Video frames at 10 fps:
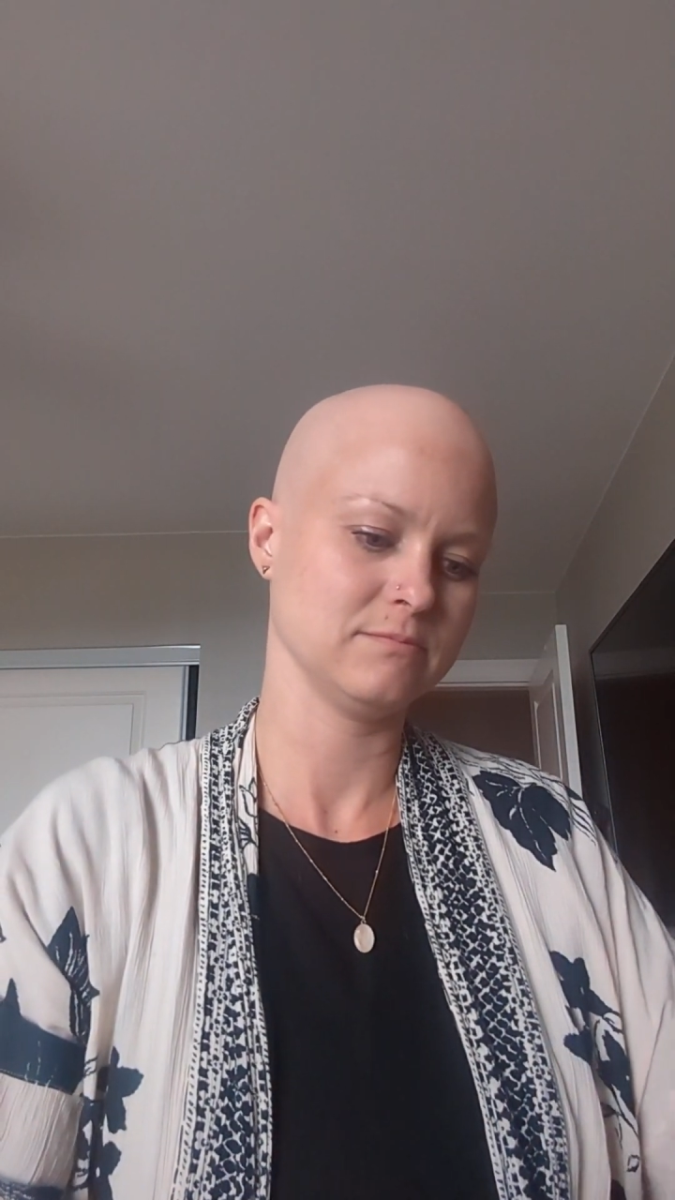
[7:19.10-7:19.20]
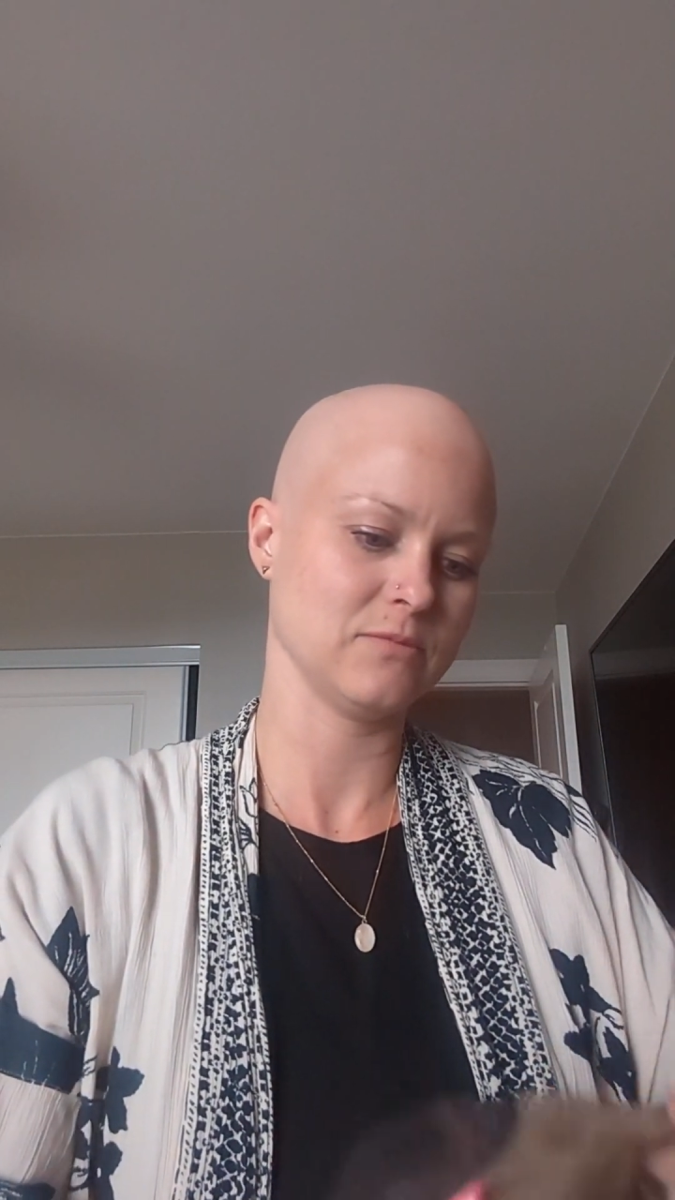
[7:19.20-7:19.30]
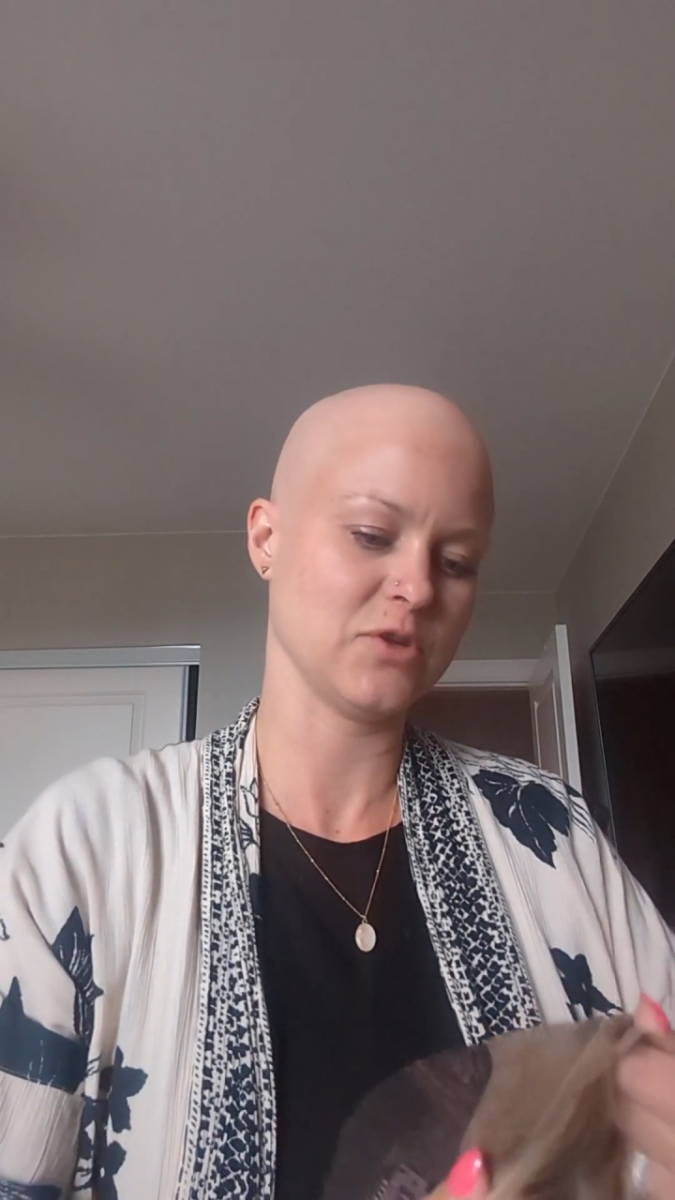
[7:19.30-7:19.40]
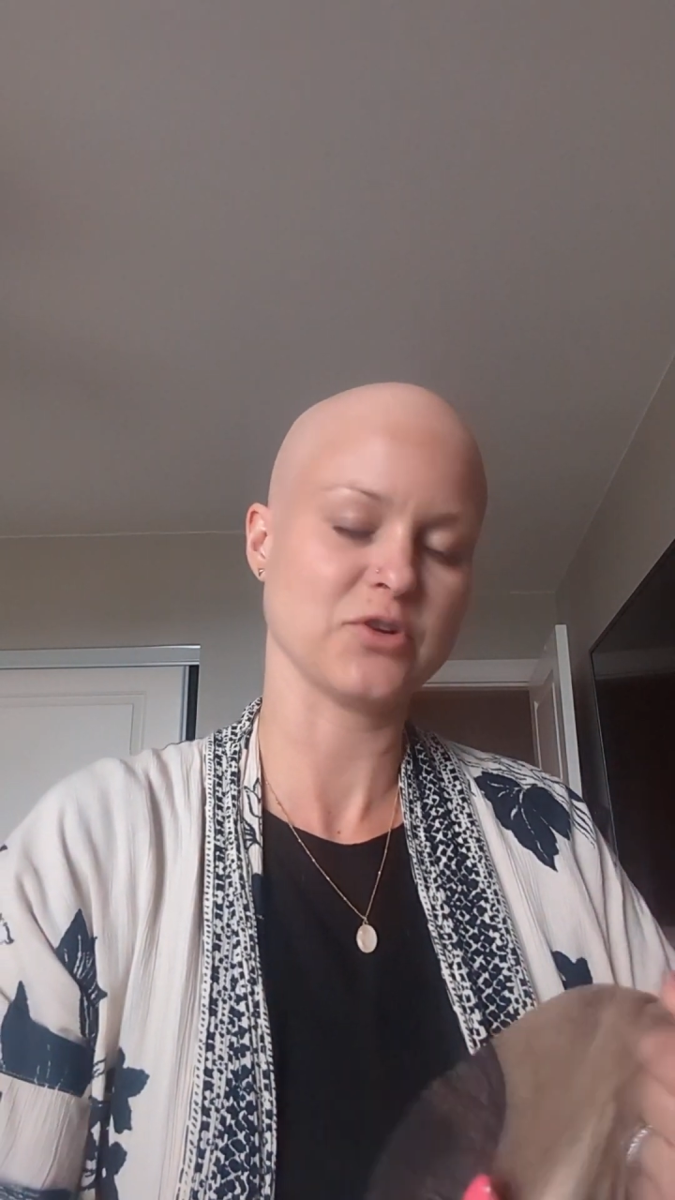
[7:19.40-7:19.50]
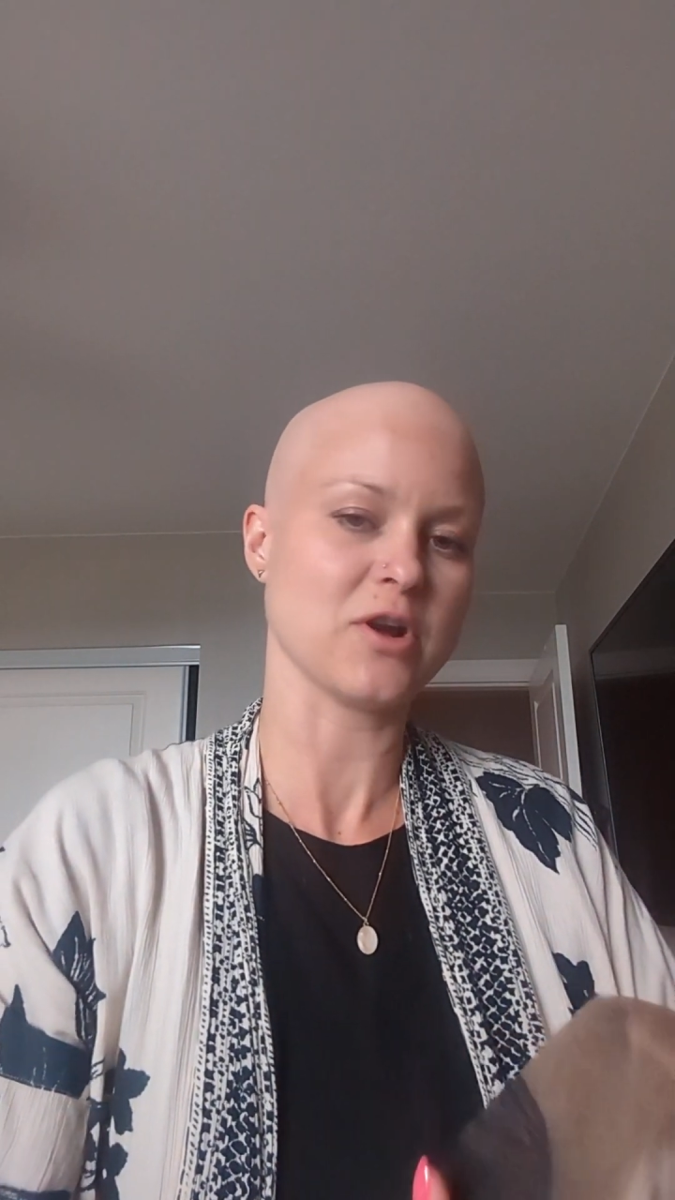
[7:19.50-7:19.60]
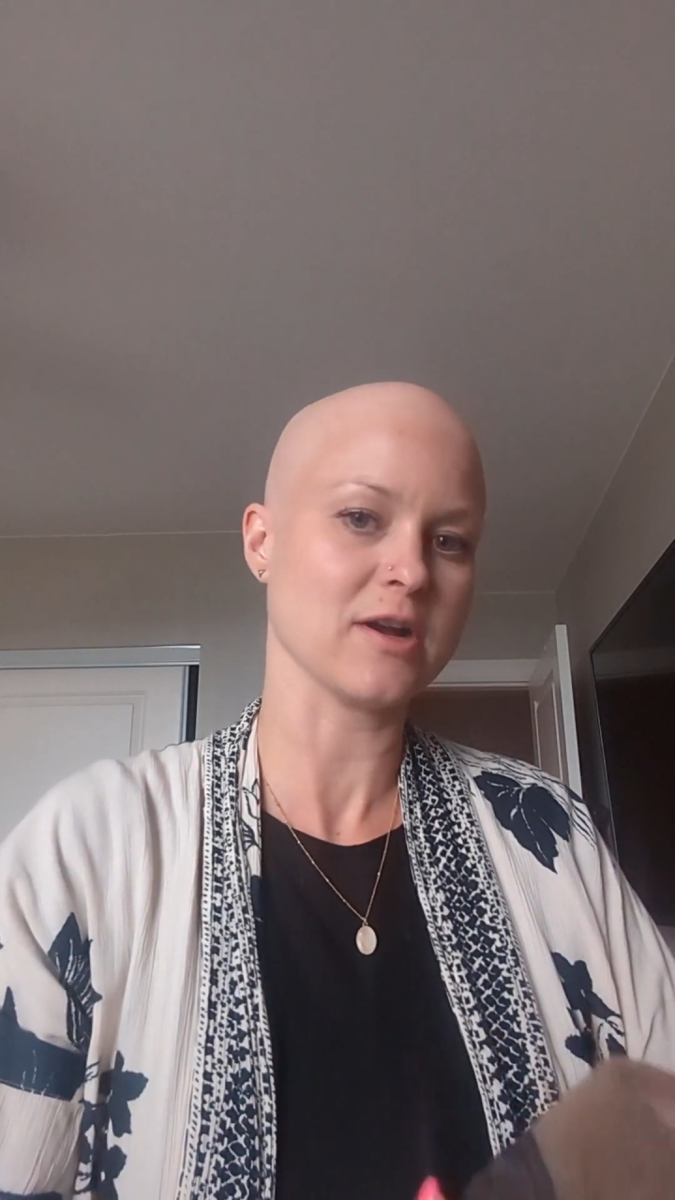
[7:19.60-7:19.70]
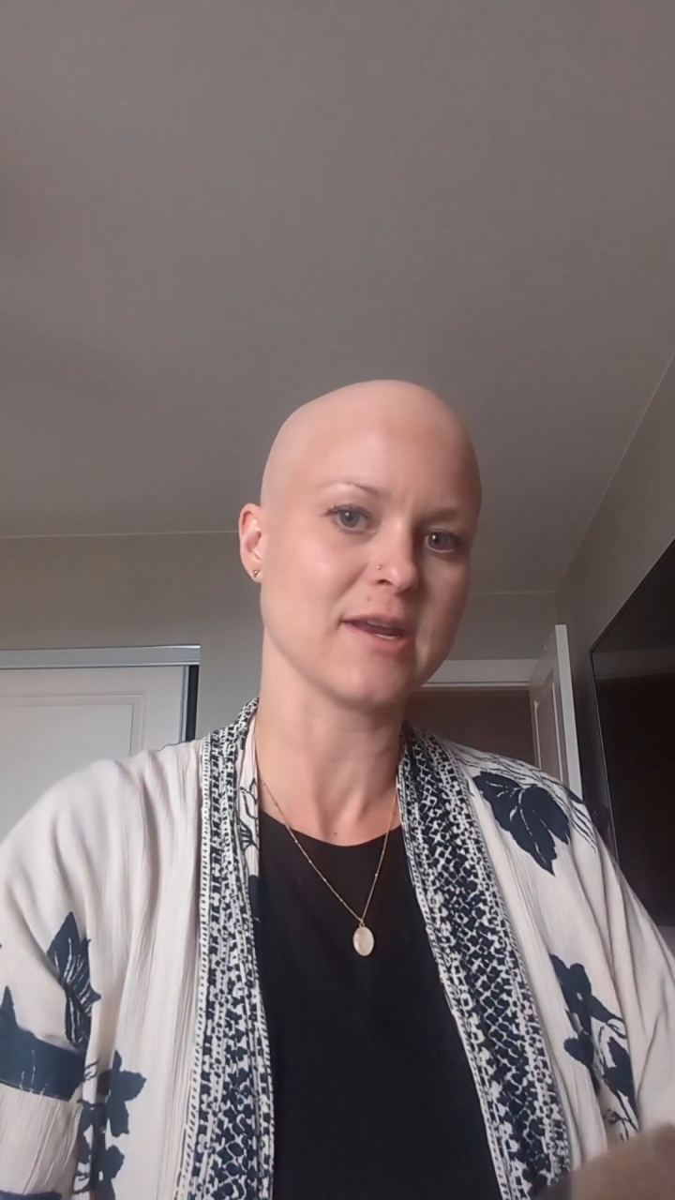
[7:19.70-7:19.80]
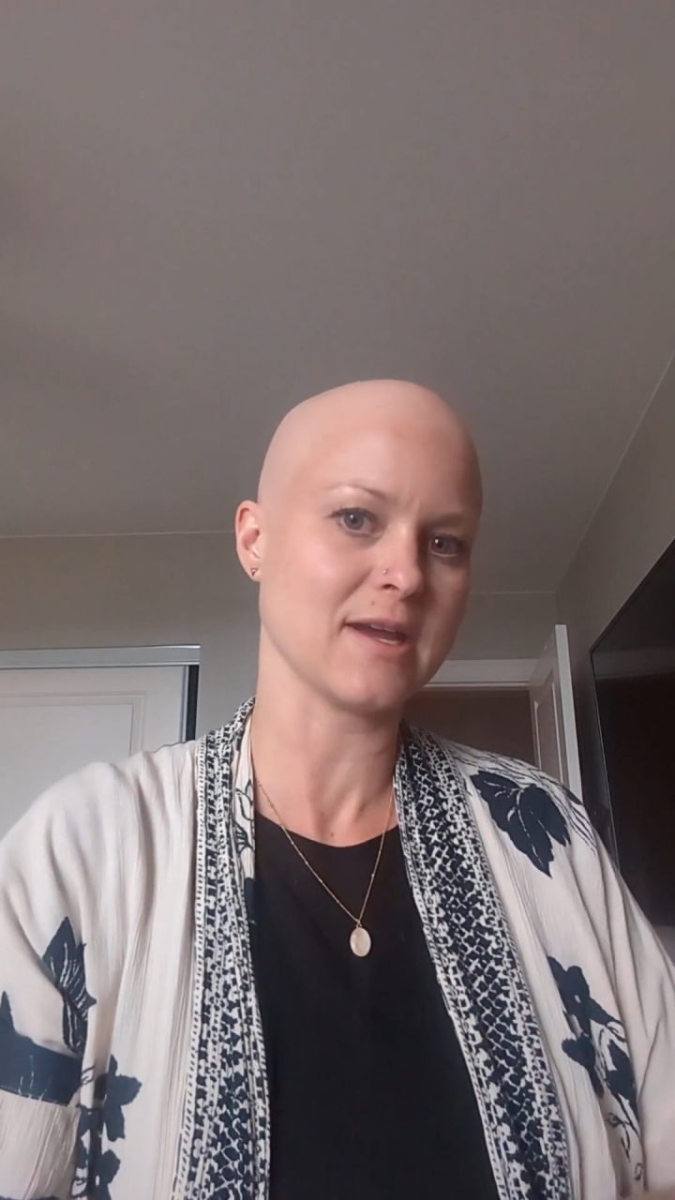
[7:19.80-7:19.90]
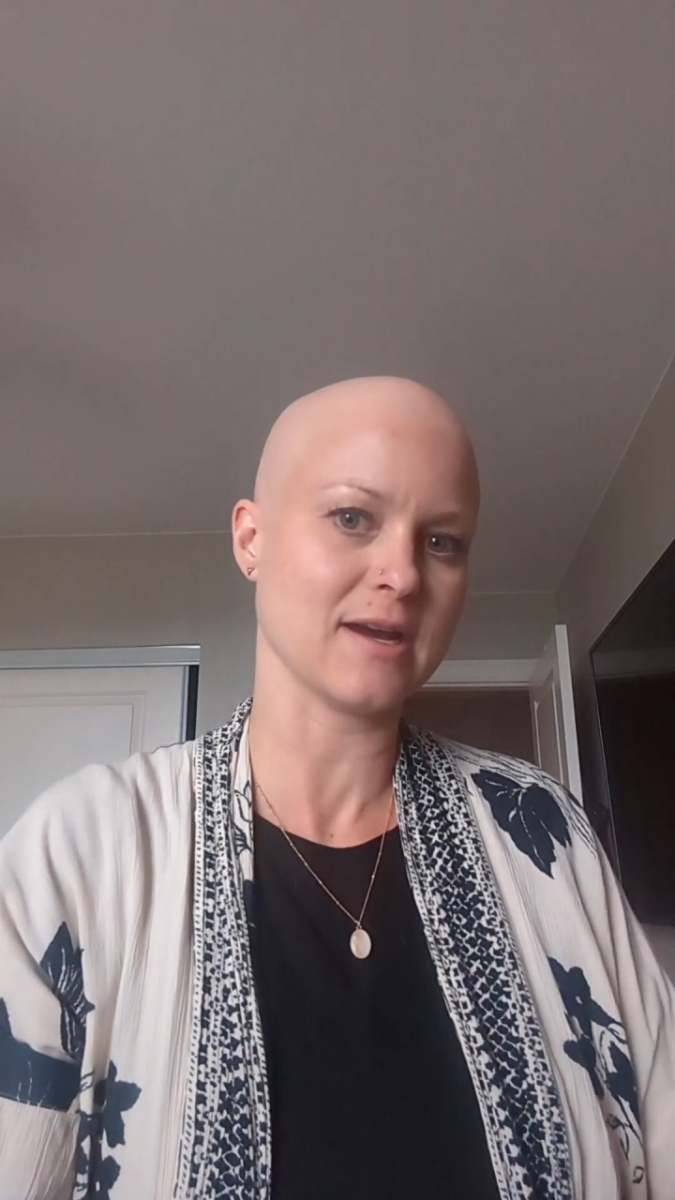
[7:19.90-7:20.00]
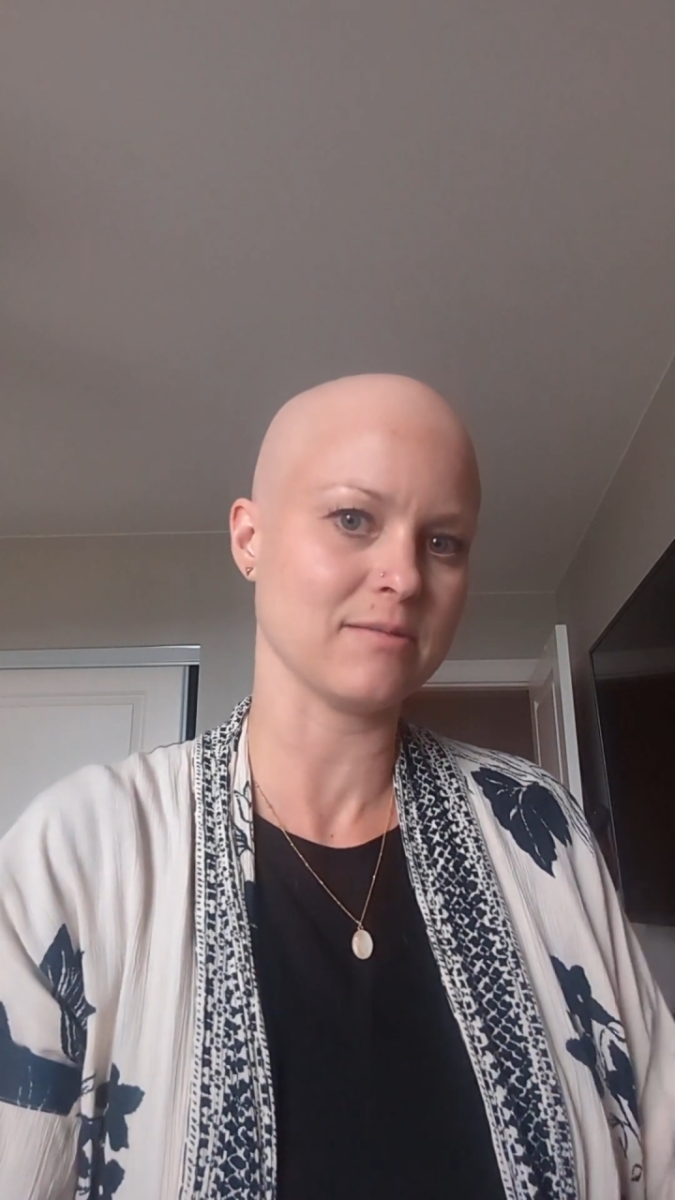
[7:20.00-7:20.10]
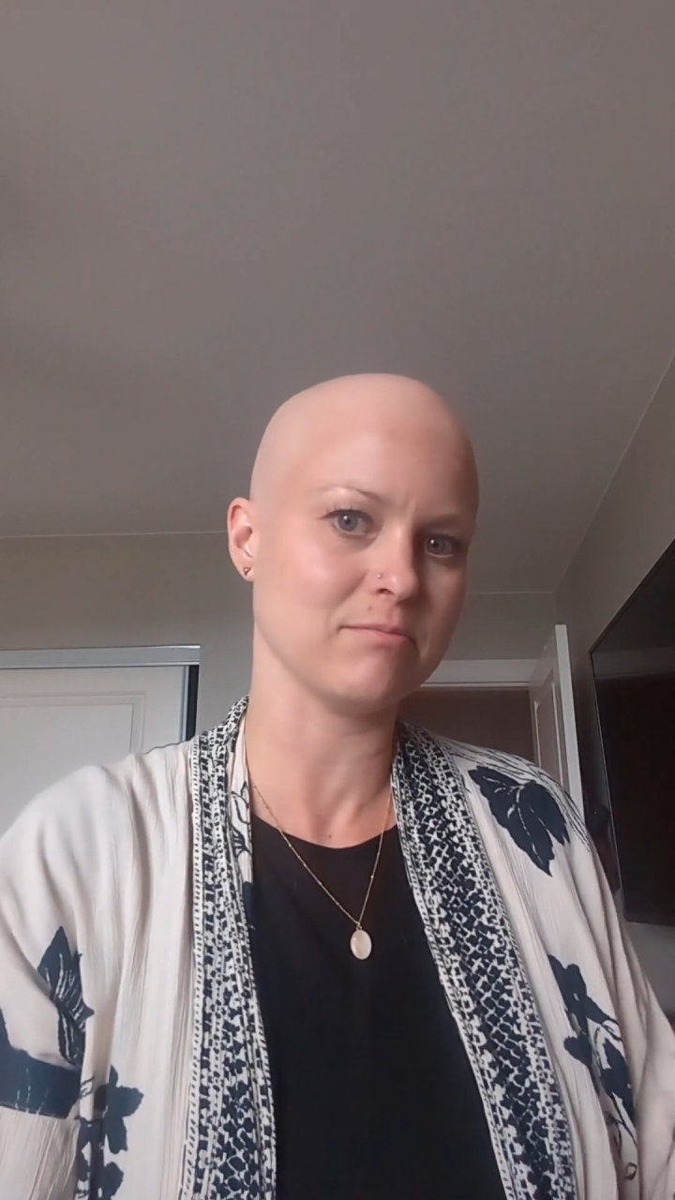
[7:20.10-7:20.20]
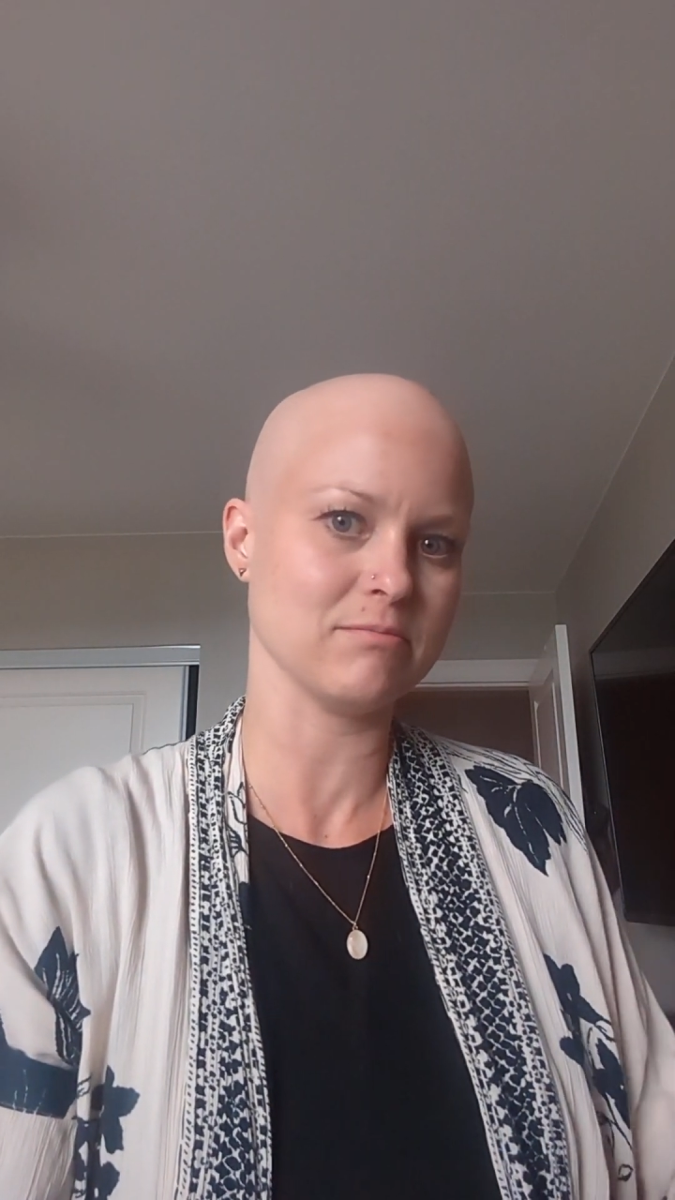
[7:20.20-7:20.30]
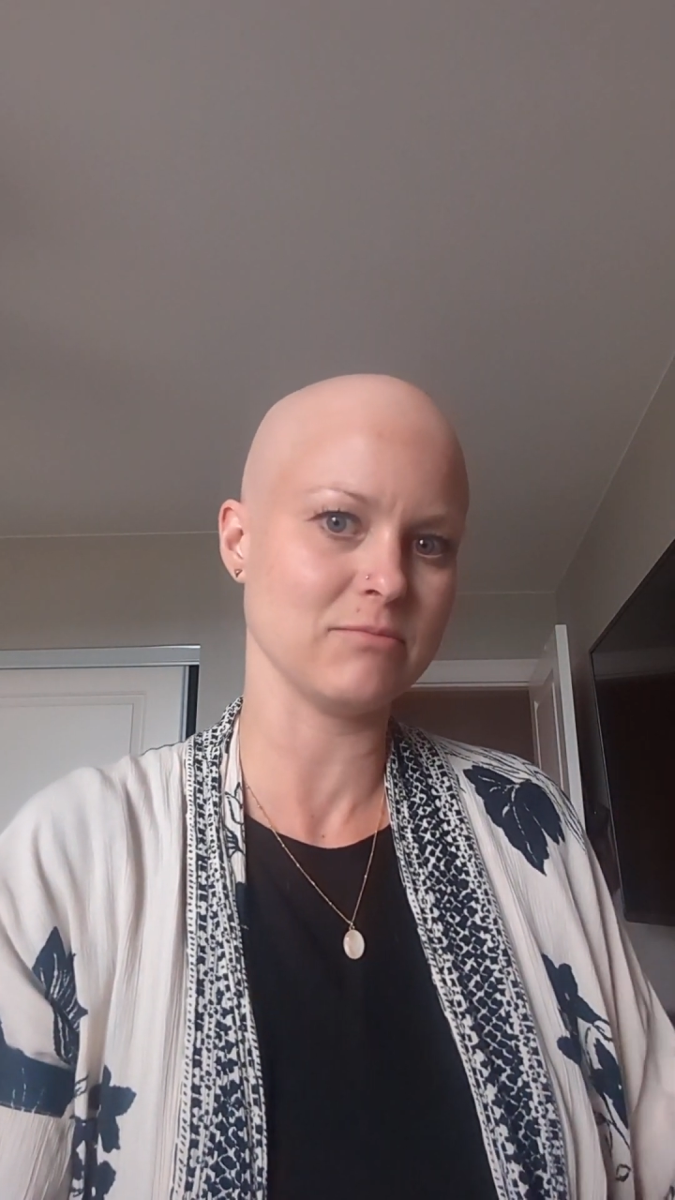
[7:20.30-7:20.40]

not going to get,